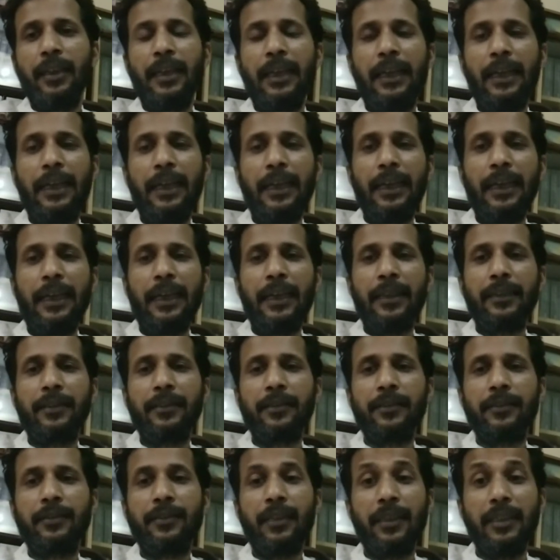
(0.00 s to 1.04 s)

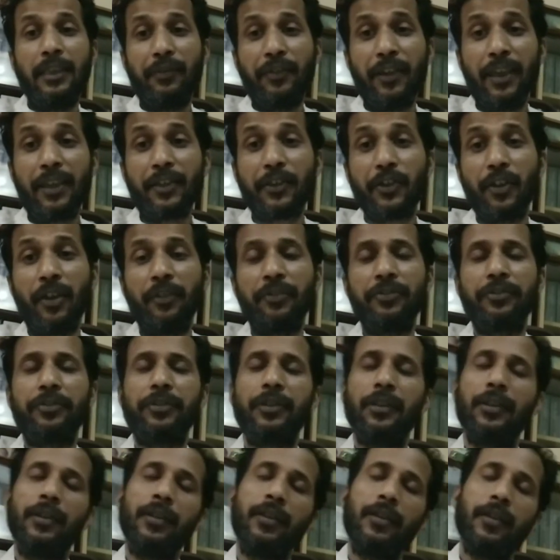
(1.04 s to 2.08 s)
and the effects of
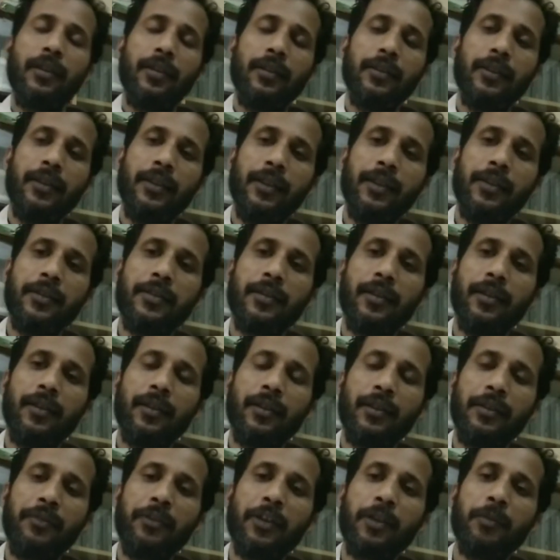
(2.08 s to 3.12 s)
his
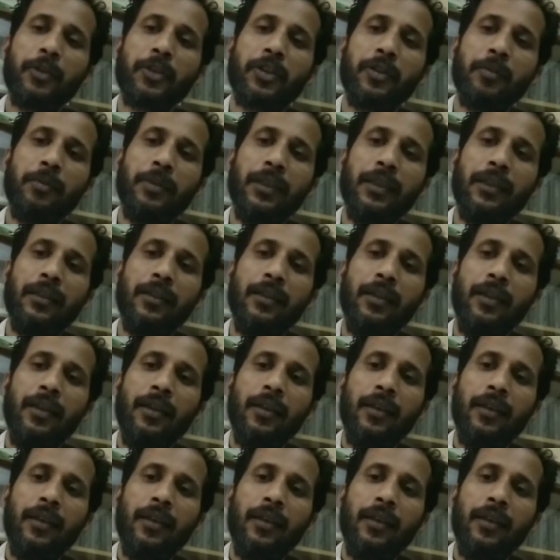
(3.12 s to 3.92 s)
Reformation Bill